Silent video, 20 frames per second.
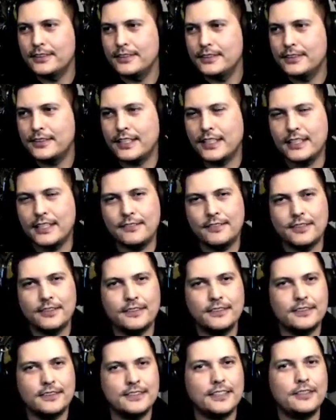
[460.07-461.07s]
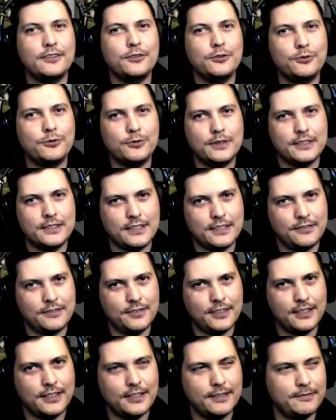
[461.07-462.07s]
Not even Cyril wins
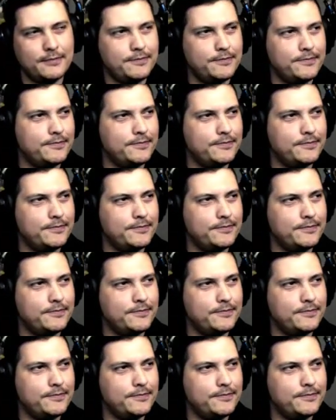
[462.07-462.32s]
every game.